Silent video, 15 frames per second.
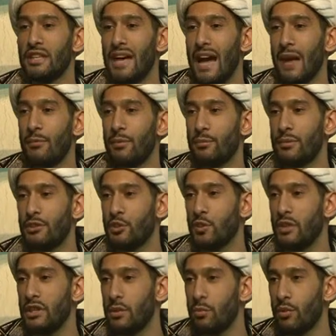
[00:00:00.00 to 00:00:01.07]
the gap
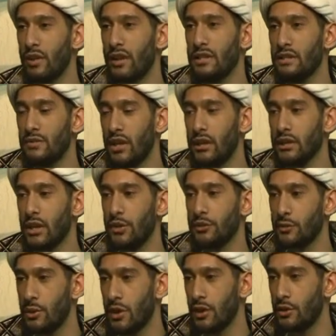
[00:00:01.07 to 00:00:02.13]
between the praise of Allah
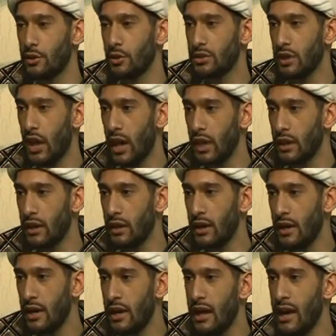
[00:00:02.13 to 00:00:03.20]
subhanahu wa ta'ala
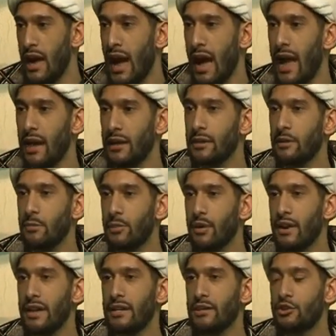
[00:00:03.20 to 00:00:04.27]
and the
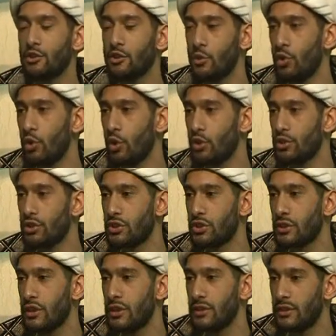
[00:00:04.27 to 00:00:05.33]
praise
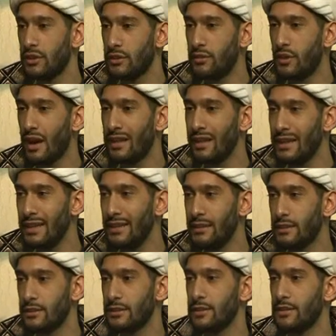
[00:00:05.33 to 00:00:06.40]
towards the divine
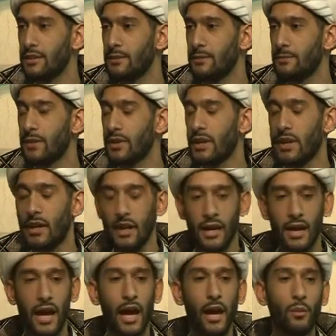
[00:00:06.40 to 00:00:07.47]
leaders.
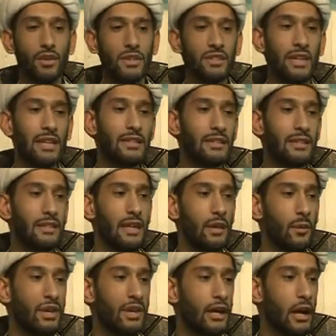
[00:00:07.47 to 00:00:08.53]
And we stated
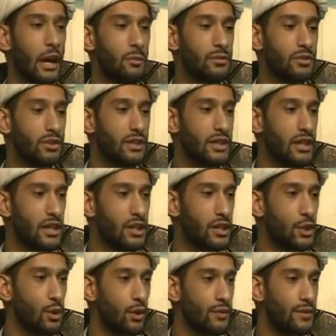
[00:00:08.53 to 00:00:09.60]
that when it comes to the
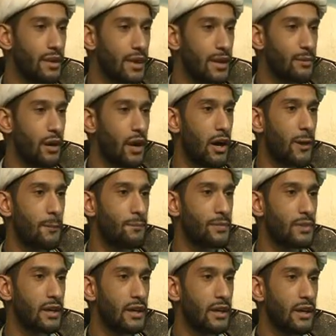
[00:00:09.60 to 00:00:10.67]
issue of the
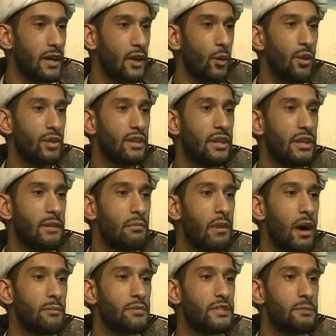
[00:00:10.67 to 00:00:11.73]
Imam, when the
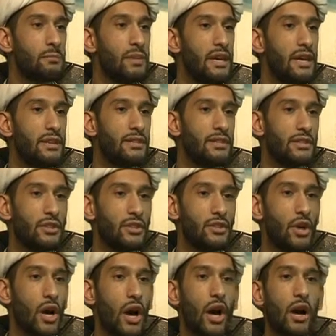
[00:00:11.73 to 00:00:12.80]
Imam speaks in this
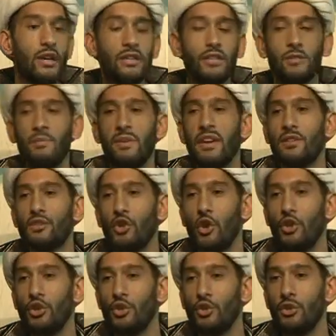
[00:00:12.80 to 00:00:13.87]
dua, he speaks
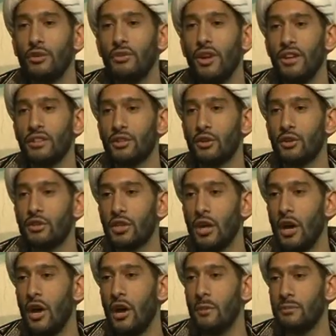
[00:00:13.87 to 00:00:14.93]
on universal
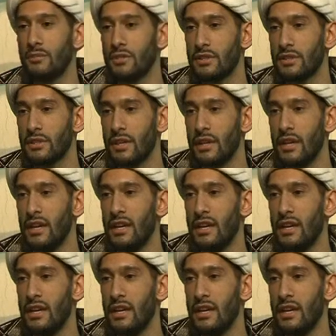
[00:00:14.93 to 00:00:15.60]
terms.